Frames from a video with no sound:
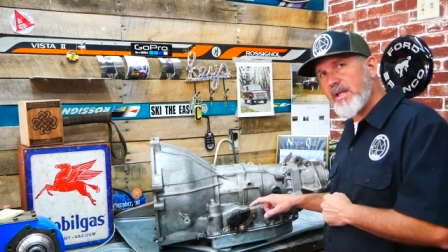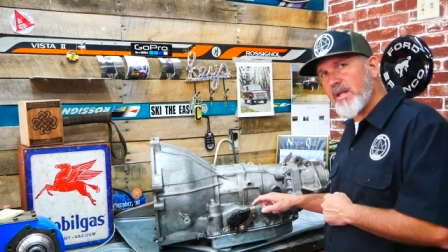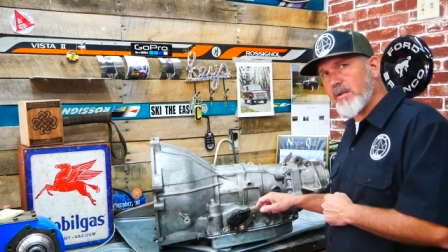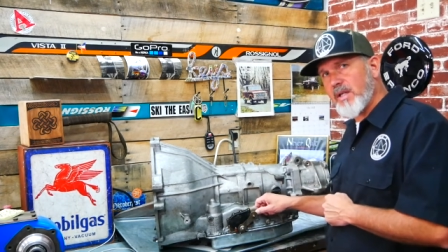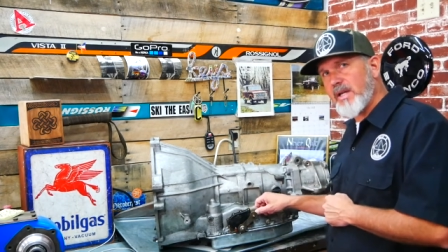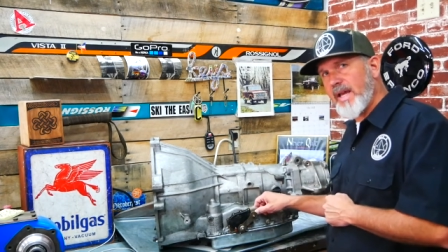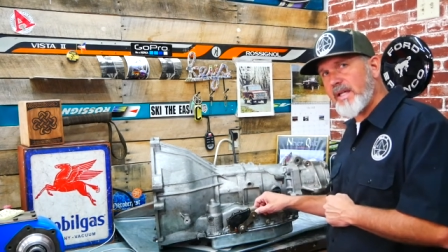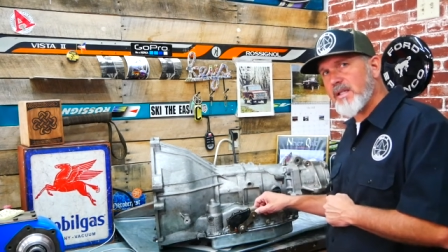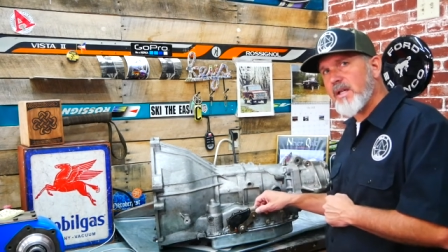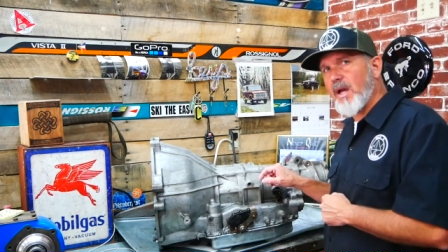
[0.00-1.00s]
It'll
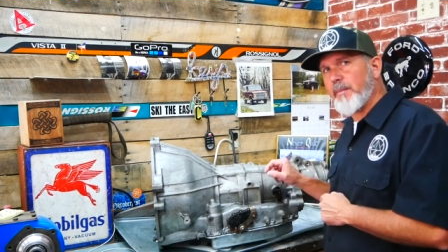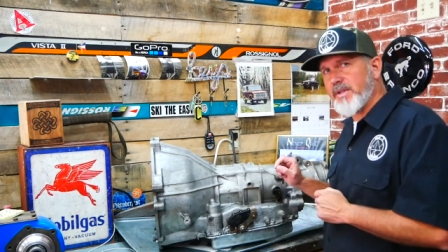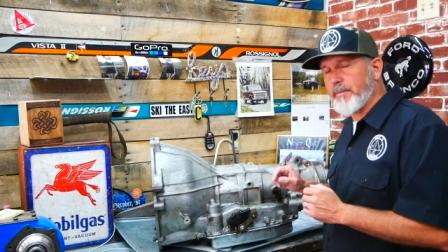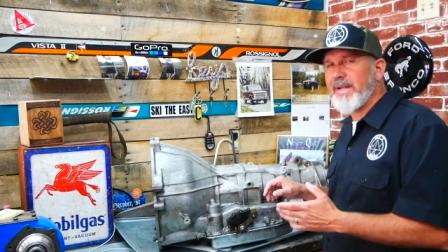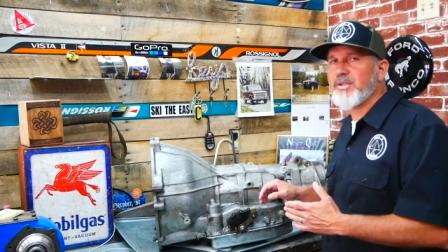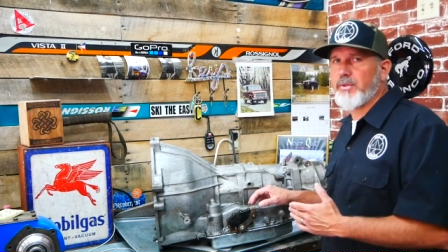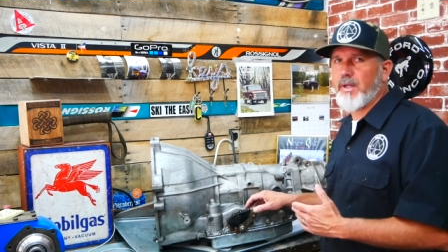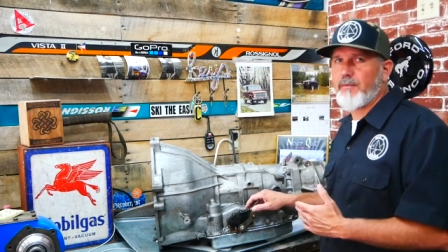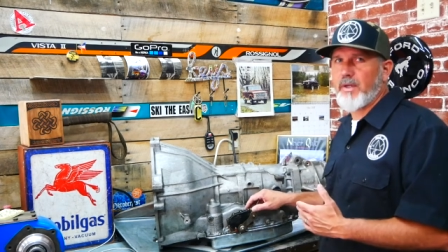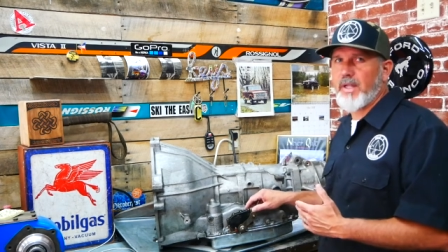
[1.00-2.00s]
connect, uh, but the pins are
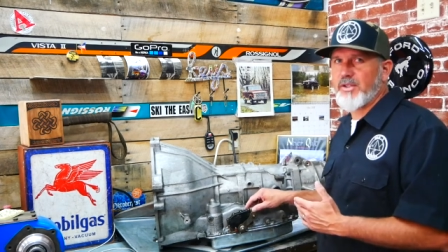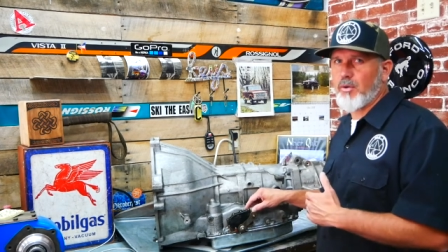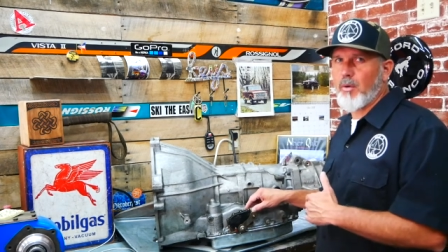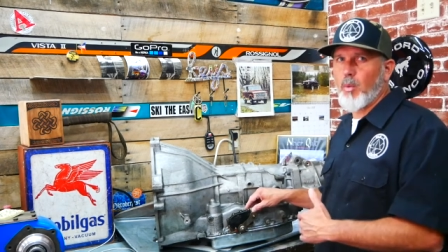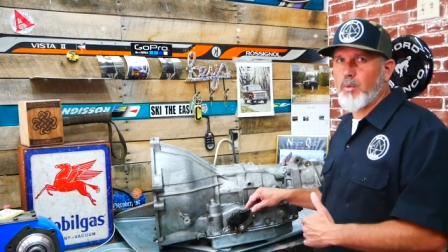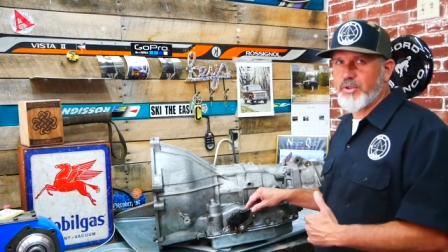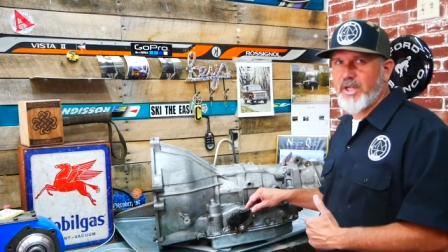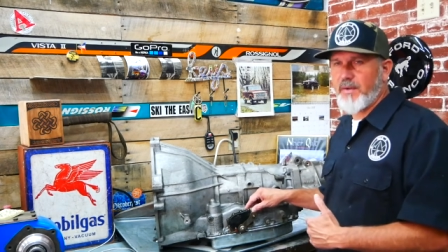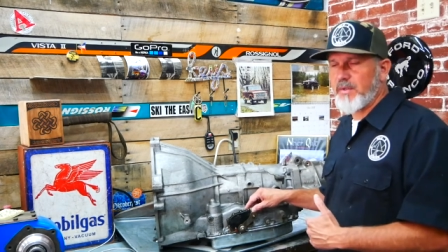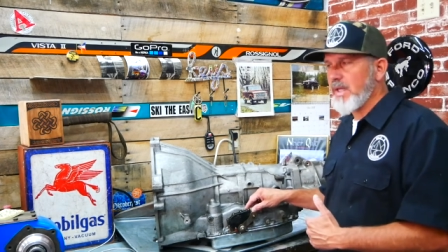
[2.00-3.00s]
different, and so it won't
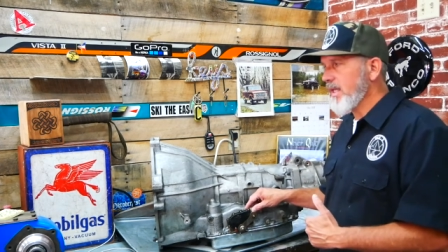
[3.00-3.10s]
shift.